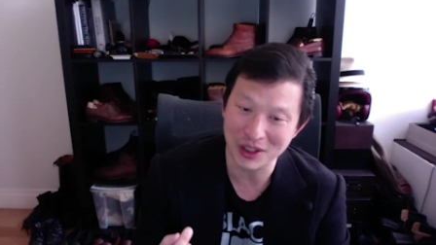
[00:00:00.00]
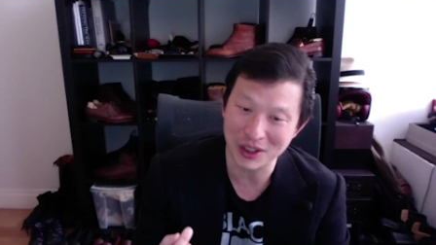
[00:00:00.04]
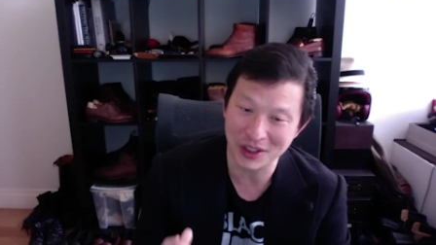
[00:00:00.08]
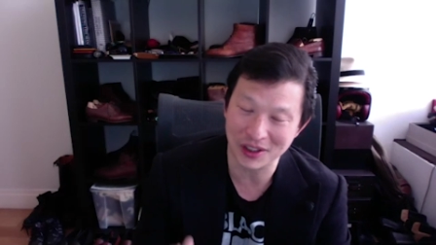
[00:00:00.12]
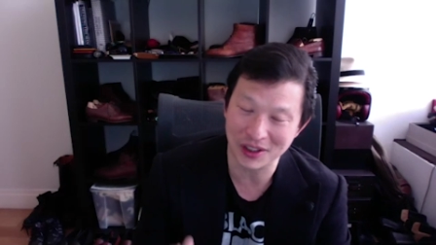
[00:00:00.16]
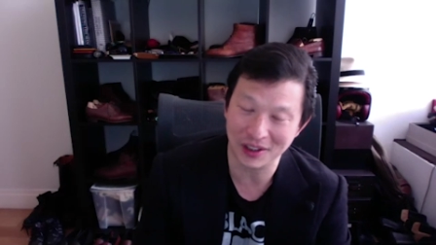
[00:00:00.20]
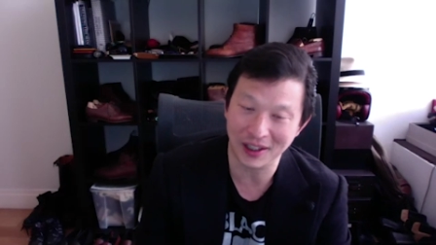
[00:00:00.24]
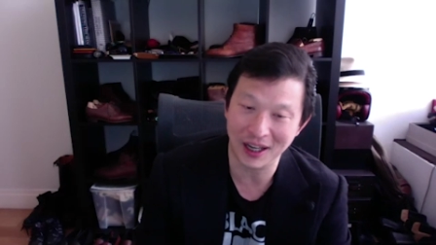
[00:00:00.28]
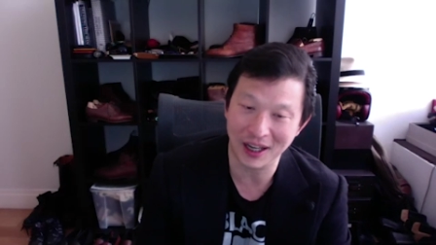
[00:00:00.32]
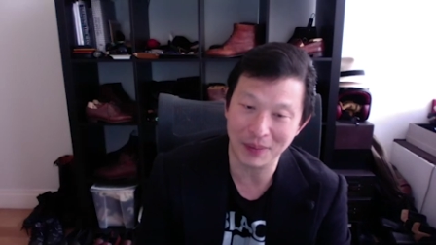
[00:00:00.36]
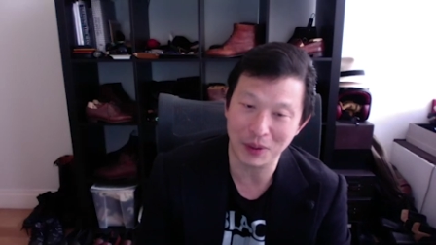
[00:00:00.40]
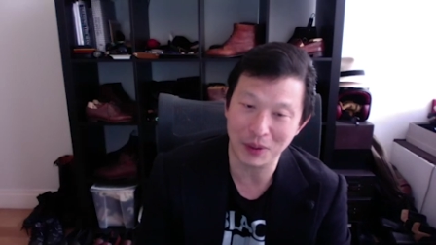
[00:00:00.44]

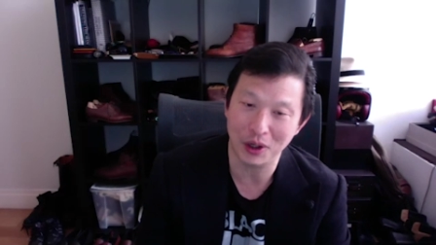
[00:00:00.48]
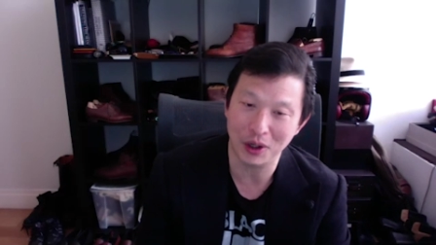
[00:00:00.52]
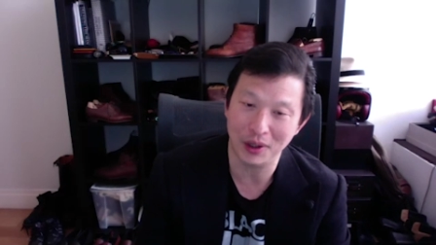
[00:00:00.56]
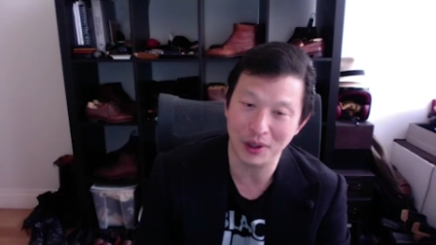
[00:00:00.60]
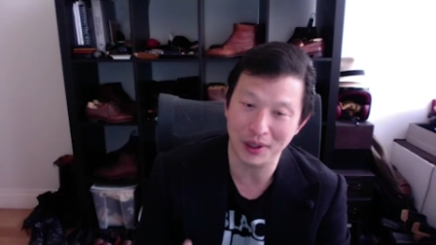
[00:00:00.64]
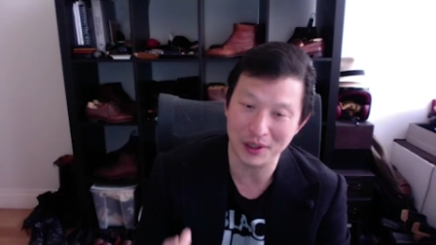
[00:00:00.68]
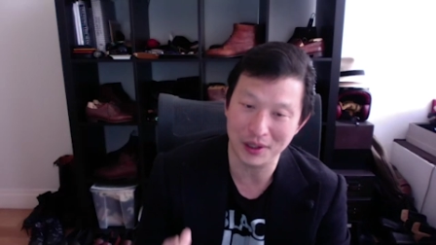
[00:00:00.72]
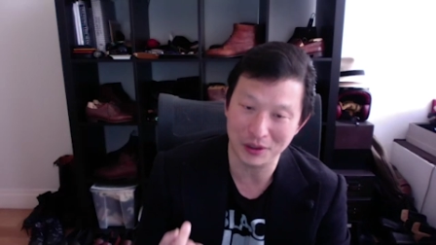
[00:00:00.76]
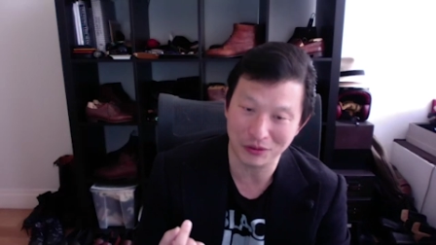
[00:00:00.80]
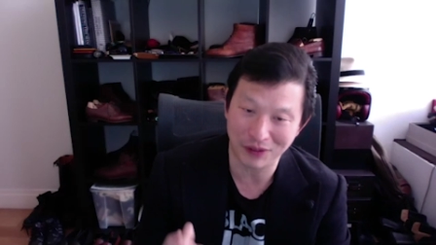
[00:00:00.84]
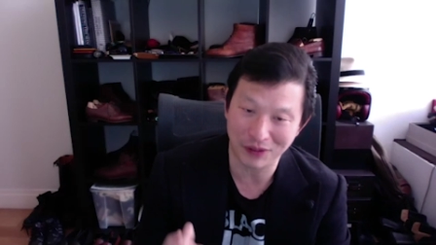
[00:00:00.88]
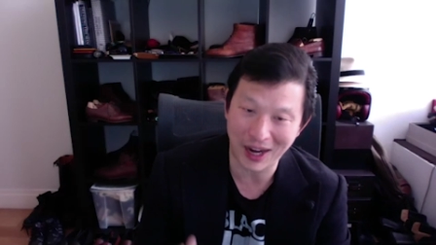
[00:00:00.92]
neighborhood that is
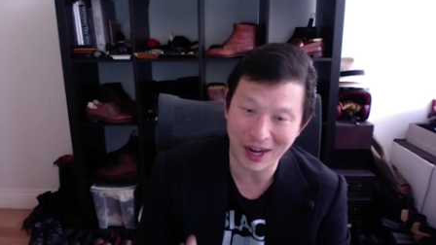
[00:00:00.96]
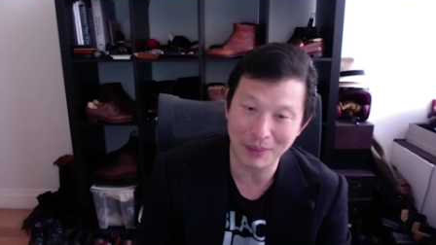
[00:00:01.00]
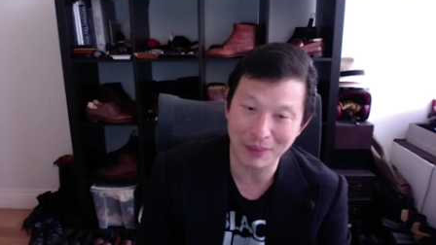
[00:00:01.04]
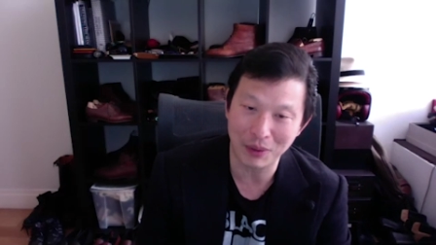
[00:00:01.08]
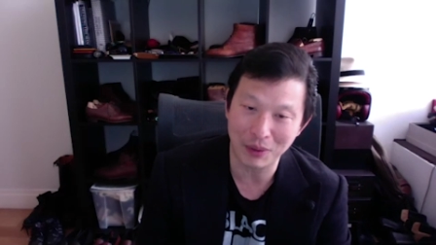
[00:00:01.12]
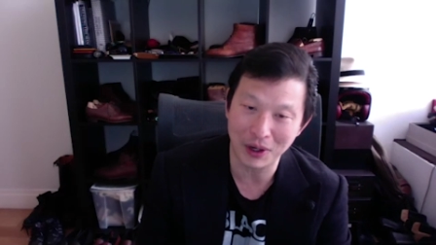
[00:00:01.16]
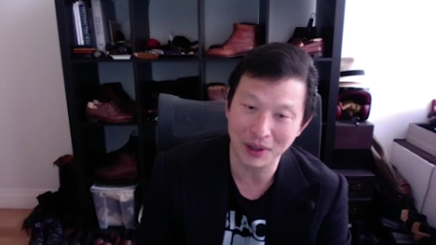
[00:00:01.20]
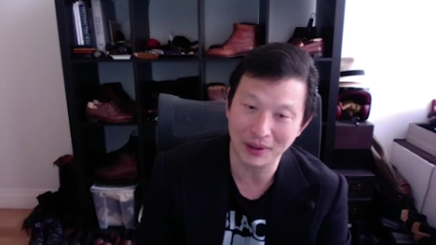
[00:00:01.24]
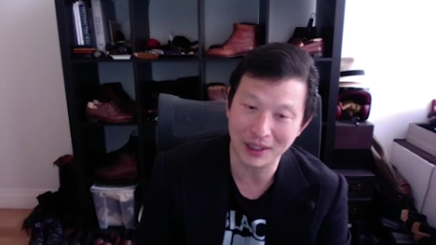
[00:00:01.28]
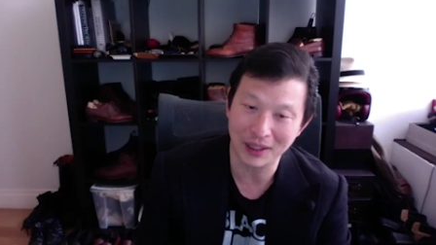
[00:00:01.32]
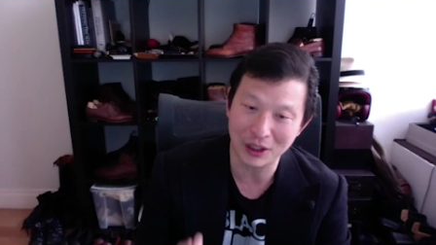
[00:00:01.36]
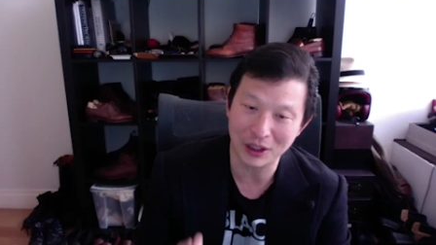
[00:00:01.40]
vibrant,
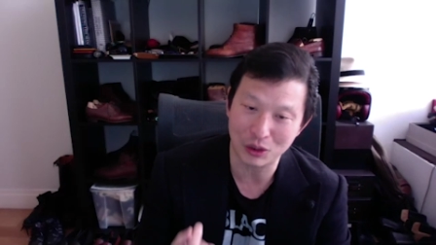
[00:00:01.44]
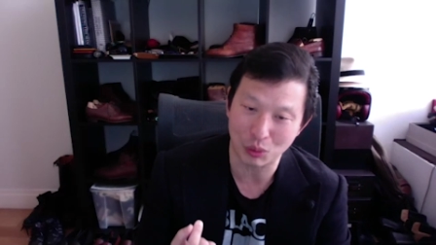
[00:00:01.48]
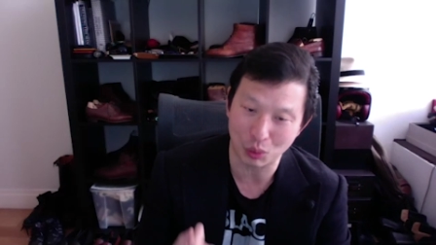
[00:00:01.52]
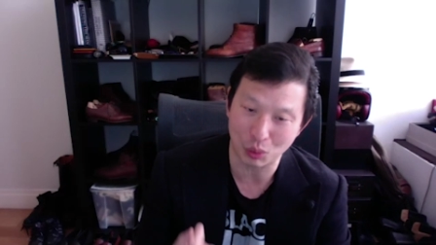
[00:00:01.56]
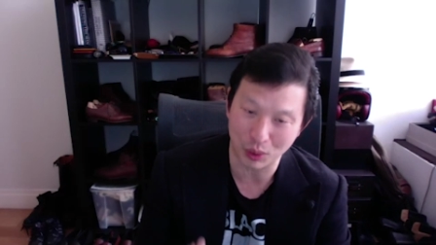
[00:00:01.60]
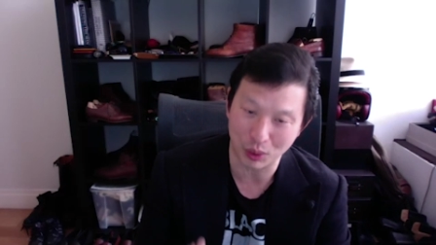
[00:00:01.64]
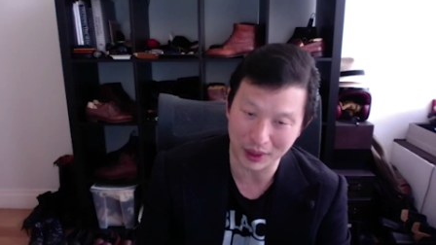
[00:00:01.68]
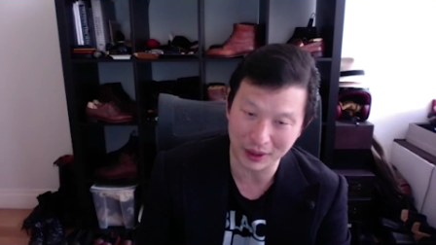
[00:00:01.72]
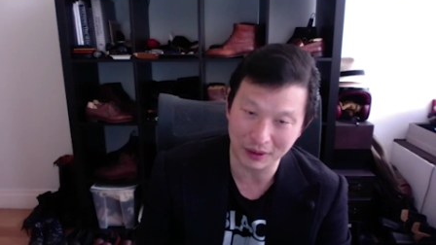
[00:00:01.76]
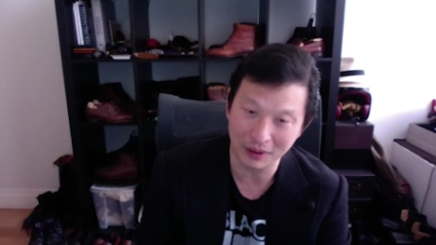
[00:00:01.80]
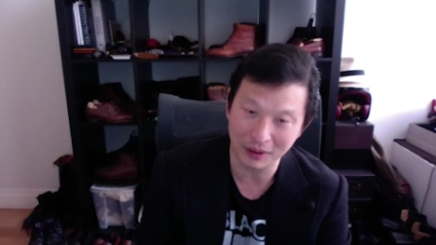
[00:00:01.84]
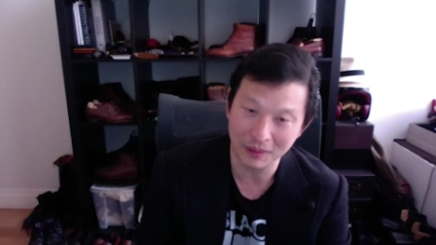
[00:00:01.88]
that's
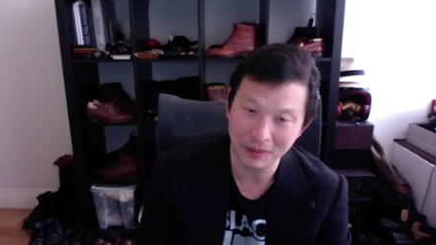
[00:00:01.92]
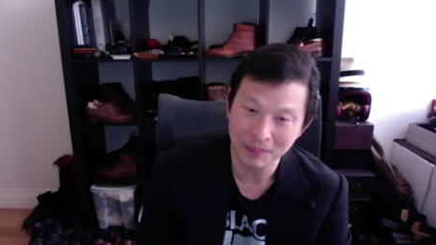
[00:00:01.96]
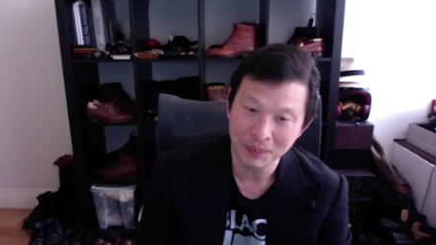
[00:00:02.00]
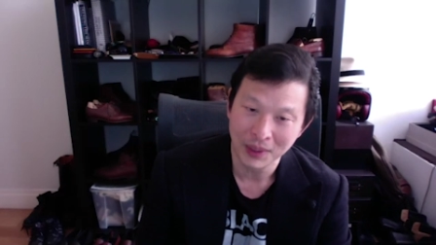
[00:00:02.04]
real.